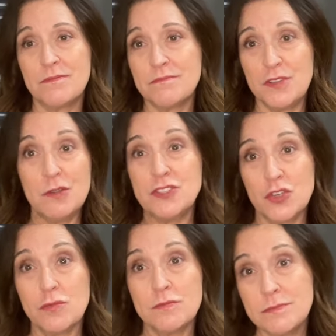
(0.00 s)

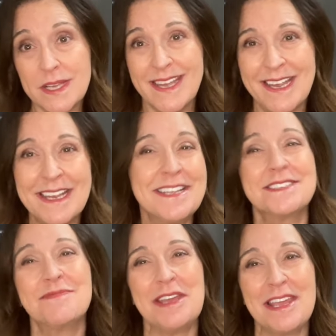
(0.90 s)
YouTube,
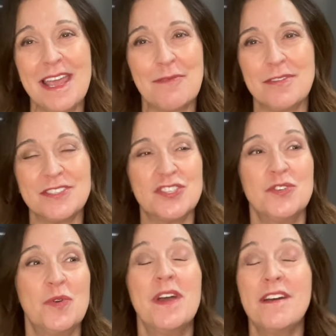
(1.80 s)
is being able
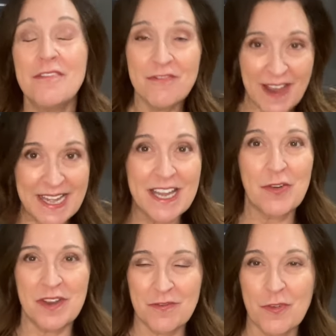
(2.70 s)
to find
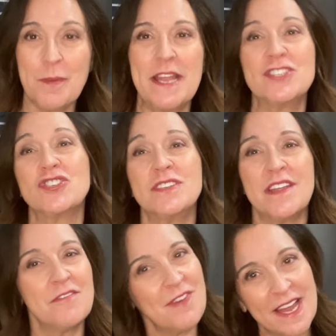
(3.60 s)
out information
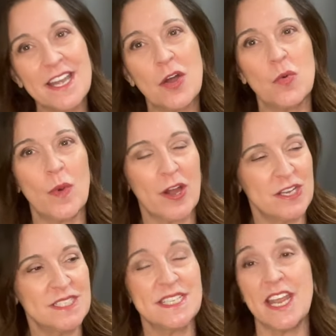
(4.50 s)
and find out wear
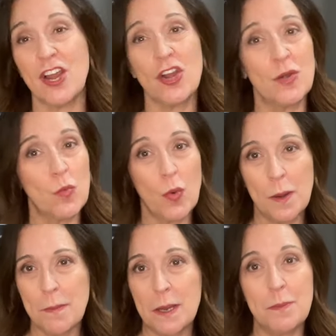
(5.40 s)
and tear and what
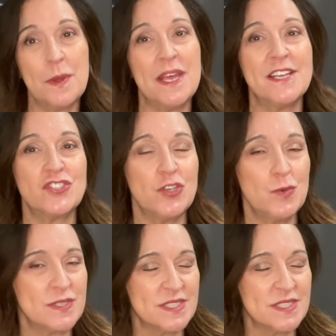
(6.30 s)
might be issues,